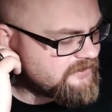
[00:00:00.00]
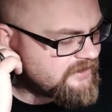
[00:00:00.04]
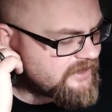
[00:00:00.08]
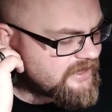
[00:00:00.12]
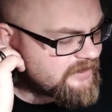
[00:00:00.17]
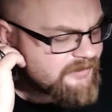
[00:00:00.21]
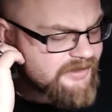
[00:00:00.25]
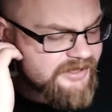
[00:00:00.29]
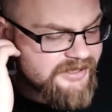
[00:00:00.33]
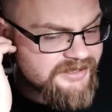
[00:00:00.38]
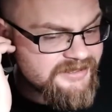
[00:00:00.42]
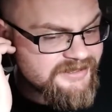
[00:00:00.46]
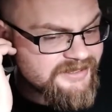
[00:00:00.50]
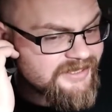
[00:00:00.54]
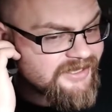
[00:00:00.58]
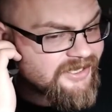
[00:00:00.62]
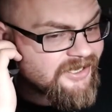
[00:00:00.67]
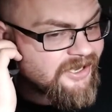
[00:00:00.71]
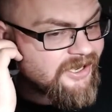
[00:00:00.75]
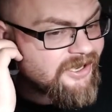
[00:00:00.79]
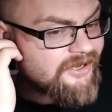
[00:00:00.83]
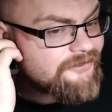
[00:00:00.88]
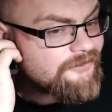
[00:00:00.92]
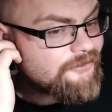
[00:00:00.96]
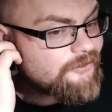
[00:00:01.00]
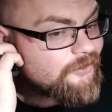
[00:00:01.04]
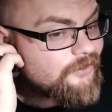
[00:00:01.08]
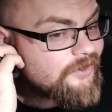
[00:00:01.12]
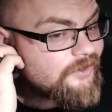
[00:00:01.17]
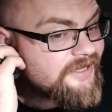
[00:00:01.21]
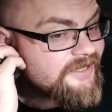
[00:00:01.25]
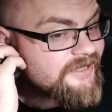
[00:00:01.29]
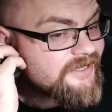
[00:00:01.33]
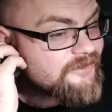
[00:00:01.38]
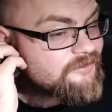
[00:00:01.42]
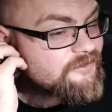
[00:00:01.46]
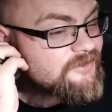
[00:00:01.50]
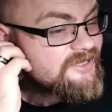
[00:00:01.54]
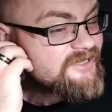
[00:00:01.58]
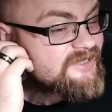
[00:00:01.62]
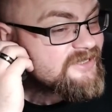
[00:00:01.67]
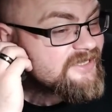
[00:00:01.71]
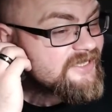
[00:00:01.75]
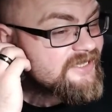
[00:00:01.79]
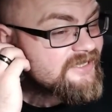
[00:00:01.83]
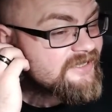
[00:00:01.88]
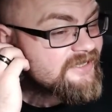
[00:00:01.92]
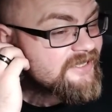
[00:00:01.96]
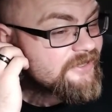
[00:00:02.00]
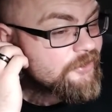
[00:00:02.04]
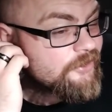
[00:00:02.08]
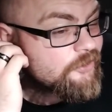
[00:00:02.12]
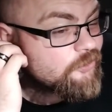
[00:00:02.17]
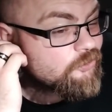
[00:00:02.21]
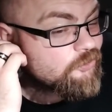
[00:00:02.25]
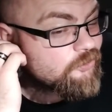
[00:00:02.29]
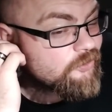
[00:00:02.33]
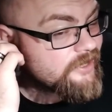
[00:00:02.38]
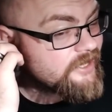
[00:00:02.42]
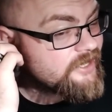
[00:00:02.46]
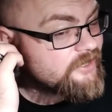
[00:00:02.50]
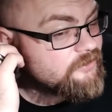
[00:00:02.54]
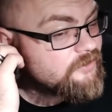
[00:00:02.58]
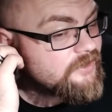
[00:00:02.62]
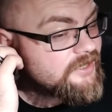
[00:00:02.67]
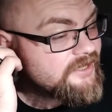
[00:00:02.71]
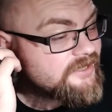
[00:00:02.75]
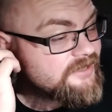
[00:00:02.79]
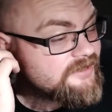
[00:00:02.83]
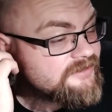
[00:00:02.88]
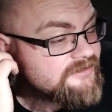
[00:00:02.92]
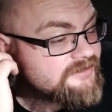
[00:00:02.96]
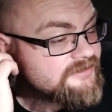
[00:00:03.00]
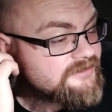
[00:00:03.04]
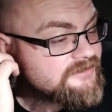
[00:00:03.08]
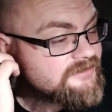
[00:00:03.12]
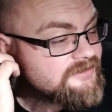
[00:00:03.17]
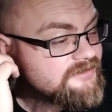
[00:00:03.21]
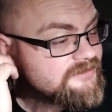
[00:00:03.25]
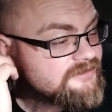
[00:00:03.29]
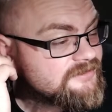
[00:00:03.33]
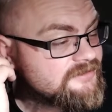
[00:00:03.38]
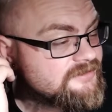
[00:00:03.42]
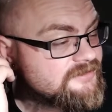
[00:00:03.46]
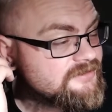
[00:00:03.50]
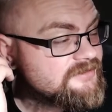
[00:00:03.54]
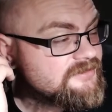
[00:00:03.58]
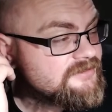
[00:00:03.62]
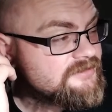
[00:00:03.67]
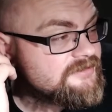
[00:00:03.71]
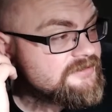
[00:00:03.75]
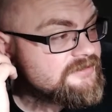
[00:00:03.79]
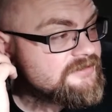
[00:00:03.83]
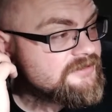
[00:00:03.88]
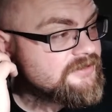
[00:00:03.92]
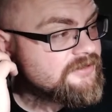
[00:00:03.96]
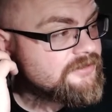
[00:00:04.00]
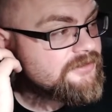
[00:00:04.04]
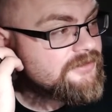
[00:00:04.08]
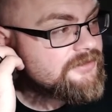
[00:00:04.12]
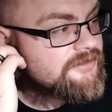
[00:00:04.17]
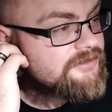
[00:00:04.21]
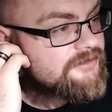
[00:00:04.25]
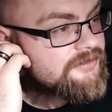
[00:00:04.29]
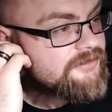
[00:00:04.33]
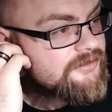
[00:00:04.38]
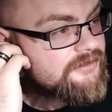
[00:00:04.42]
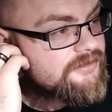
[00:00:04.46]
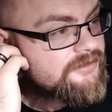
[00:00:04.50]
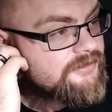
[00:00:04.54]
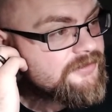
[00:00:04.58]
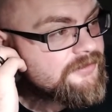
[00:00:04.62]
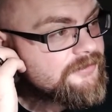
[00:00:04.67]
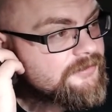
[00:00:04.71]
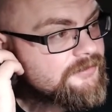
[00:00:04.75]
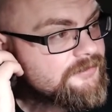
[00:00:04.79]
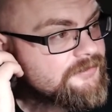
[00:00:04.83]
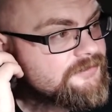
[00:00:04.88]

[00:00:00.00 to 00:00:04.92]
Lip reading: I'm not gonna say off white. I'm gonna say like gray white. They're